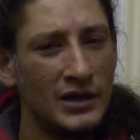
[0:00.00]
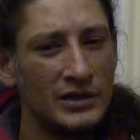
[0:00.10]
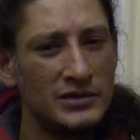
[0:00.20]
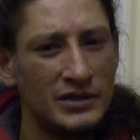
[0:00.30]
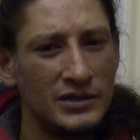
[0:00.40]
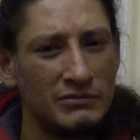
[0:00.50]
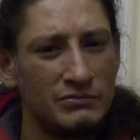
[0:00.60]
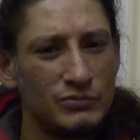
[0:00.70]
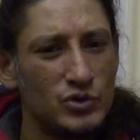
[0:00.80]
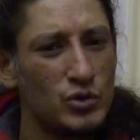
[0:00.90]
And
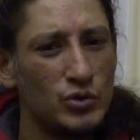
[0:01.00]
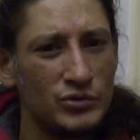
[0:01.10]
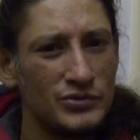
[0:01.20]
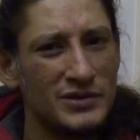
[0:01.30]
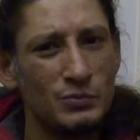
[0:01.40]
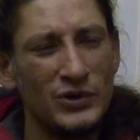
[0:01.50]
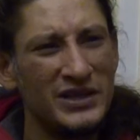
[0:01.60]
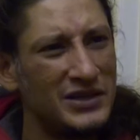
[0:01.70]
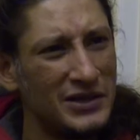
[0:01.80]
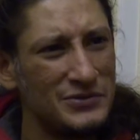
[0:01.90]
doors and
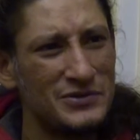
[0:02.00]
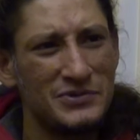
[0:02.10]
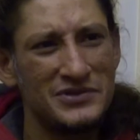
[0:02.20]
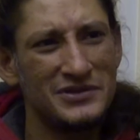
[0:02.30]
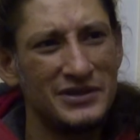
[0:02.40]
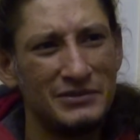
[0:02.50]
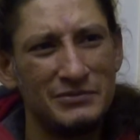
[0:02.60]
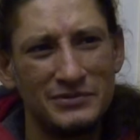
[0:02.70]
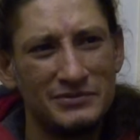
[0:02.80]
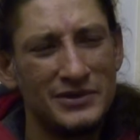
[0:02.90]
windows, which...
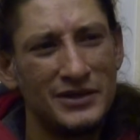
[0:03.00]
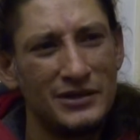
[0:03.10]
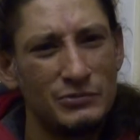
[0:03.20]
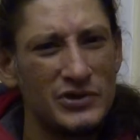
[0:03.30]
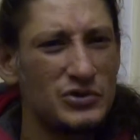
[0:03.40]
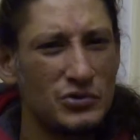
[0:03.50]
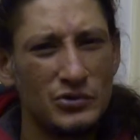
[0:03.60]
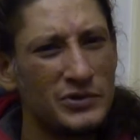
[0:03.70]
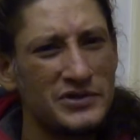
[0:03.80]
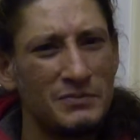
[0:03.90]
the door
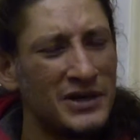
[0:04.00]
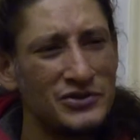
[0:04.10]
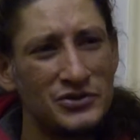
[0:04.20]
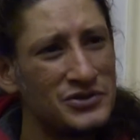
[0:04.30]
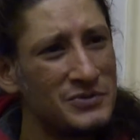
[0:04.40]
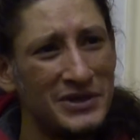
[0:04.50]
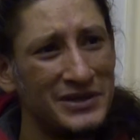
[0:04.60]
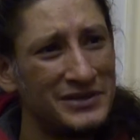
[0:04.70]
wasn't much good to me.